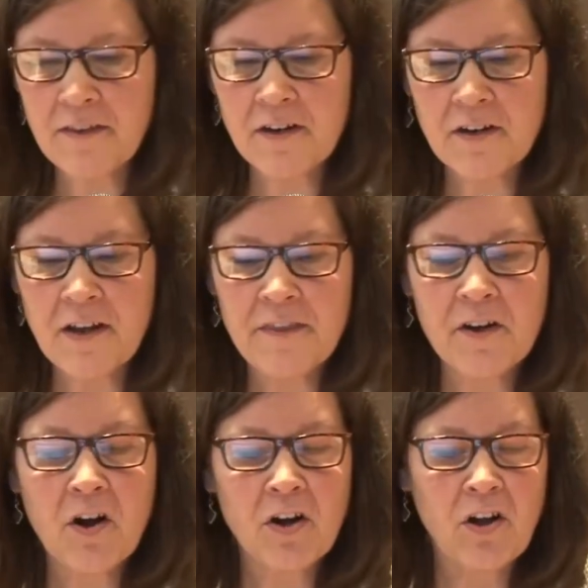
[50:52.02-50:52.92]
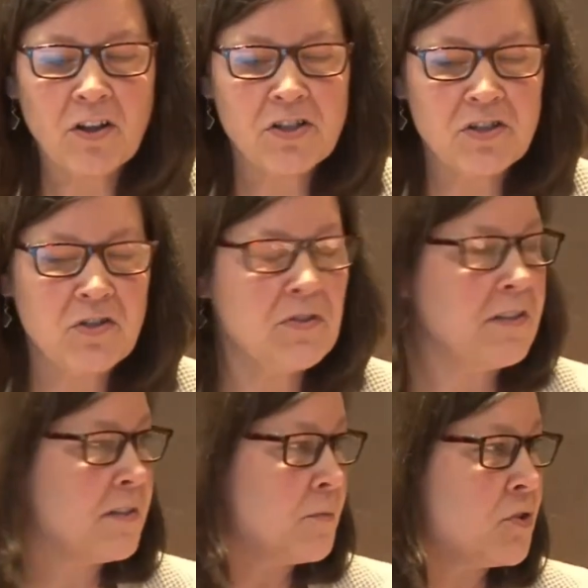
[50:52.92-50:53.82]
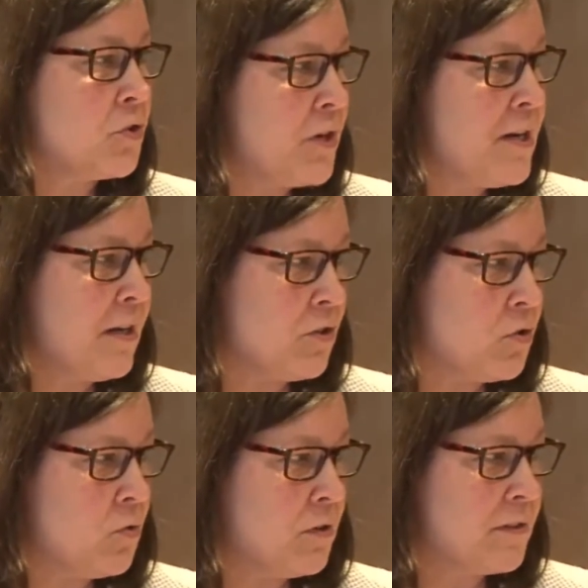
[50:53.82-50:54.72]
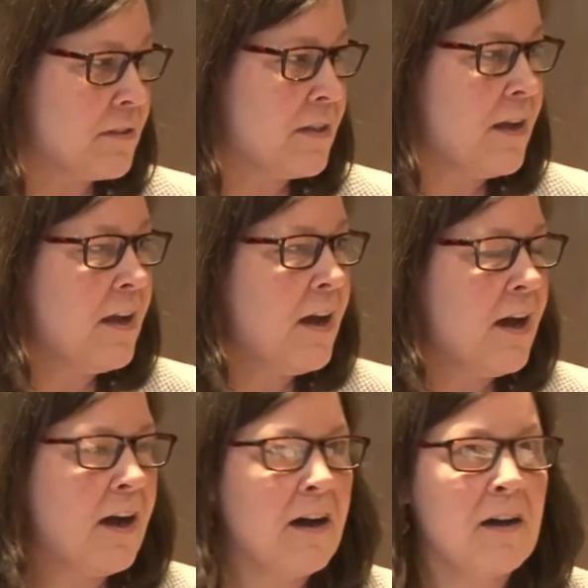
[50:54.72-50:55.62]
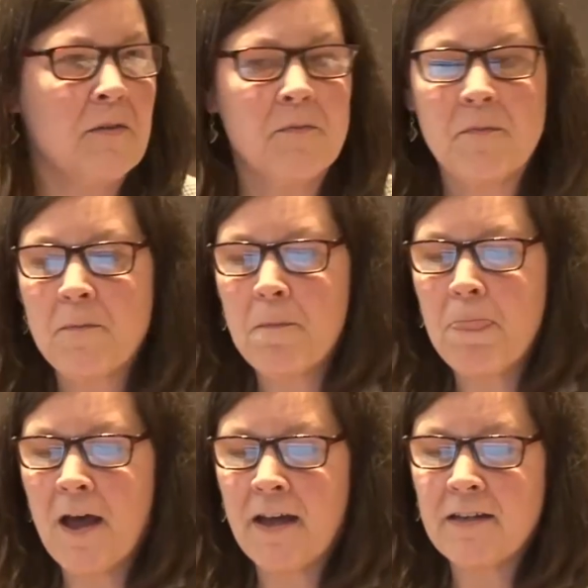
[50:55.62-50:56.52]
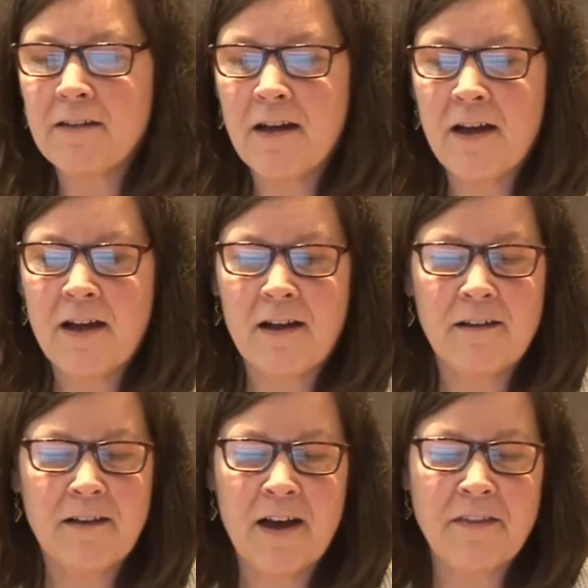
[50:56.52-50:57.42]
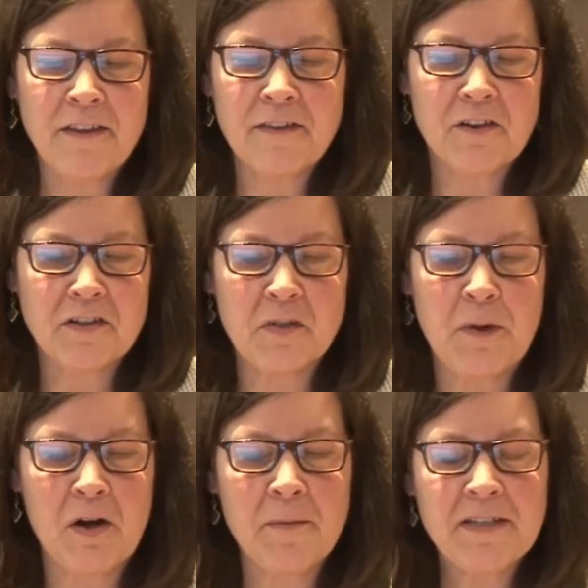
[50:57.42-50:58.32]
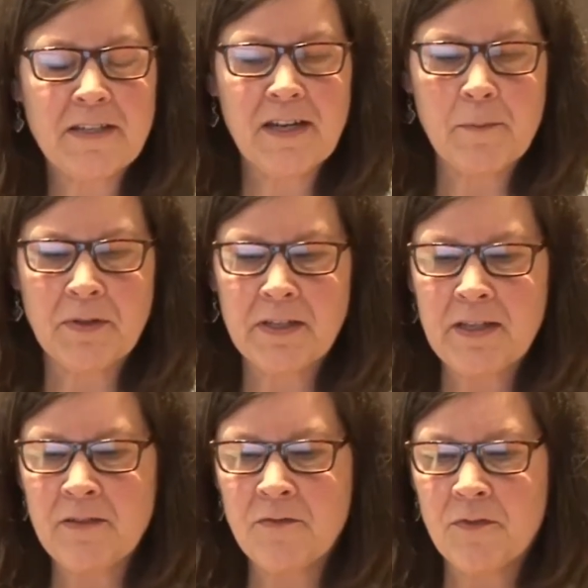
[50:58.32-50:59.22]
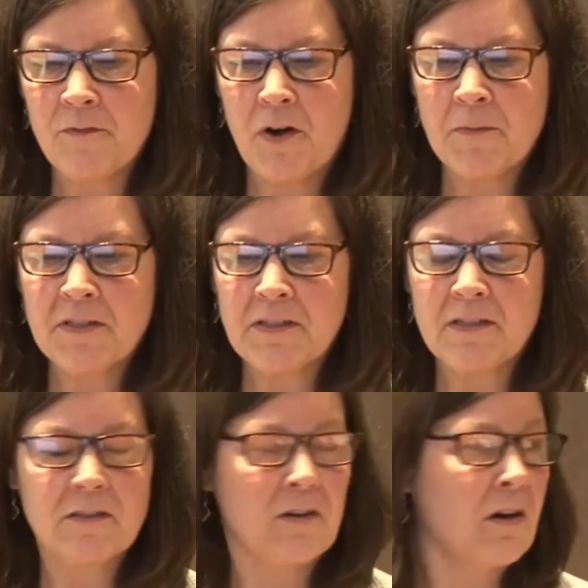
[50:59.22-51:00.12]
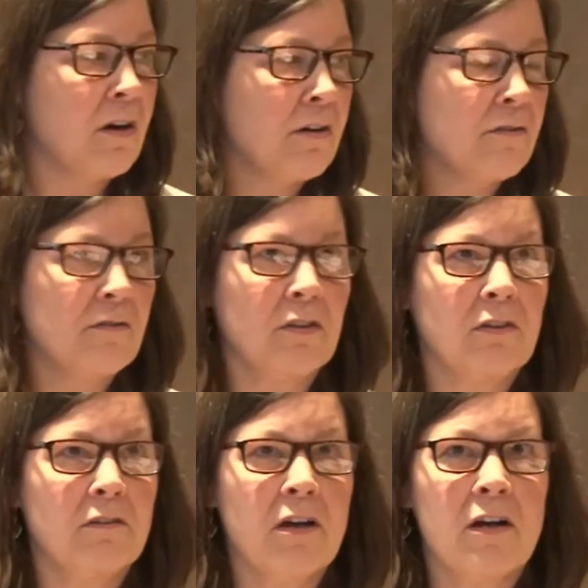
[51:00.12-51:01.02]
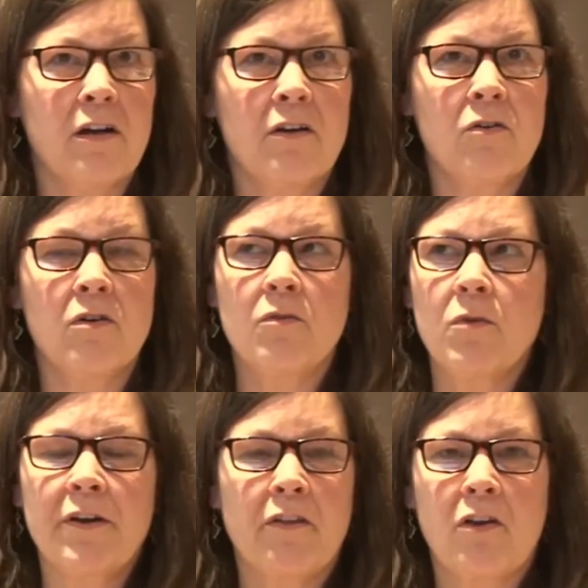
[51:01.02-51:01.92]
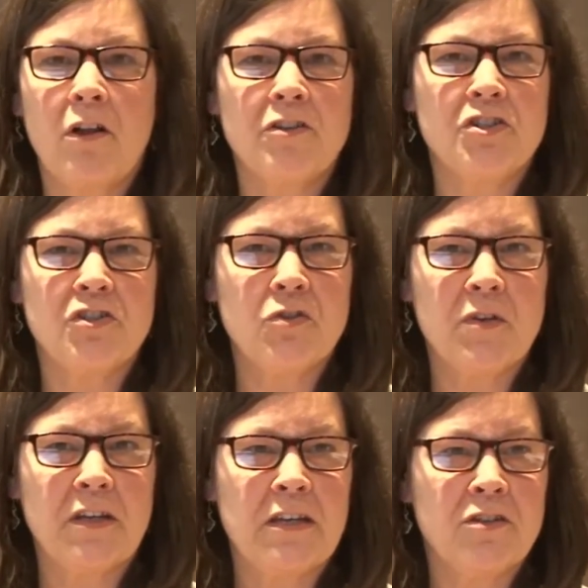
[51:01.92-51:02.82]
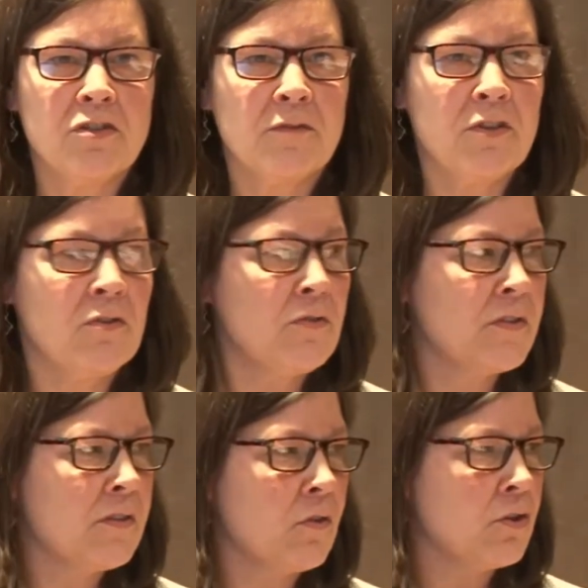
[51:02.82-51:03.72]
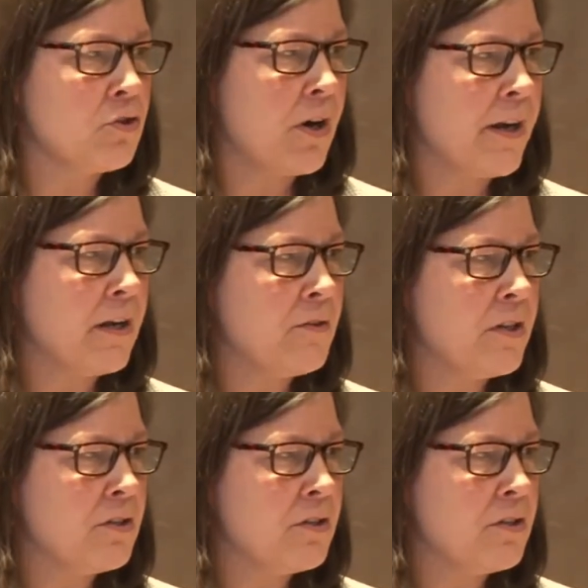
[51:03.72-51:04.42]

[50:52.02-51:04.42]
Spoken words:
there are colleges using some screening tools. I think they're experimenting. I believe the pharmacists are or one of the colleges doing interviews or trying out